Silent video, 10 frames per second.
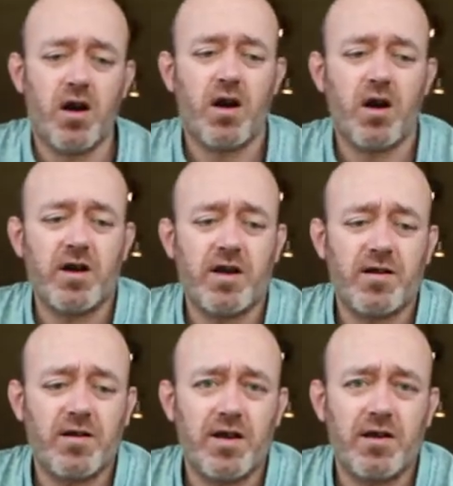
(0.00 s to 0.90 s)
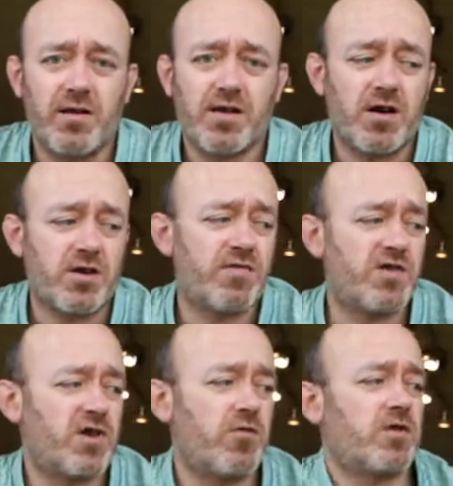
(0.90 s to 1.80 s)
I like a little touch of
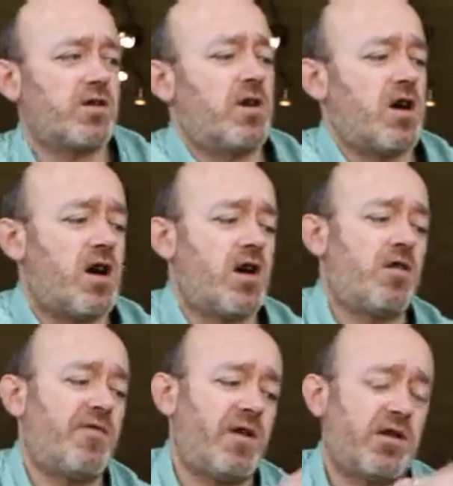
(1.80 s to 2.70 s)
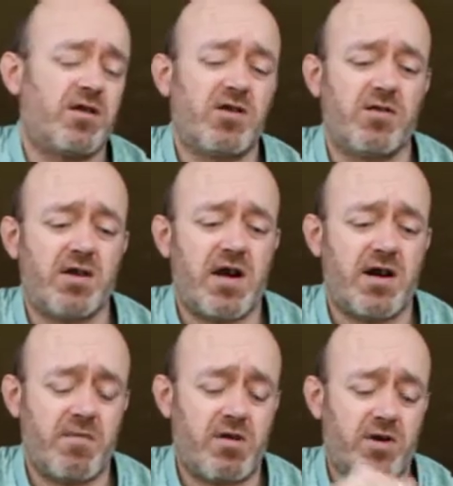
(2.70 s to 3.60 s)
salt. I found a salted
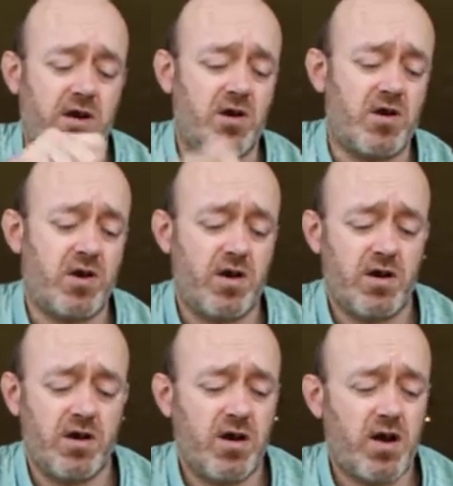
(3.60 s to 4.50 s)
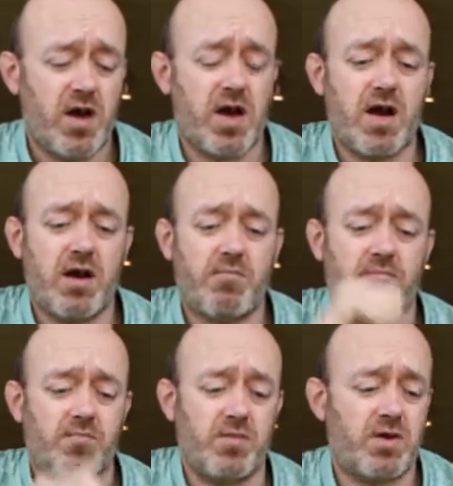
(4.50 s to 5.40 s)
caramel liqueur,
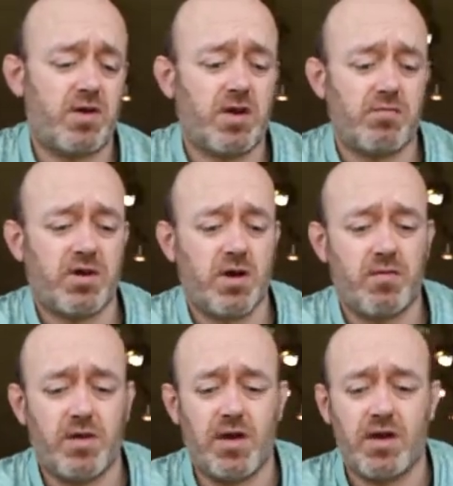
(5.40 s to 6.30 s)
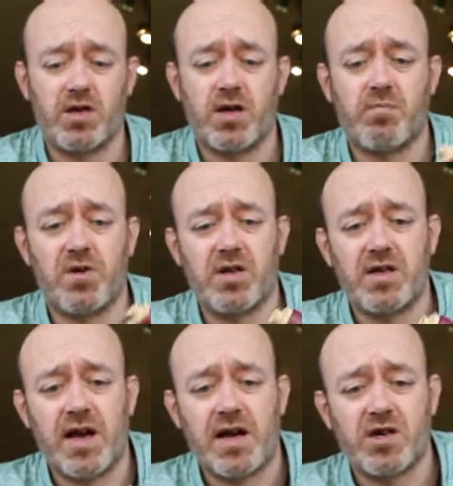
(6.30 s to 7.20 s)
so I'm just going to literally put a
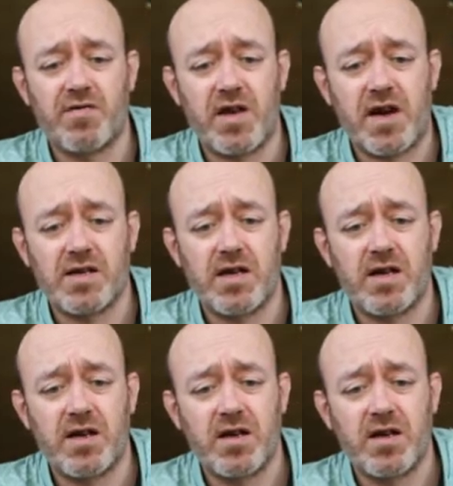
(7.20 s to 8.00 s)
dash of that in.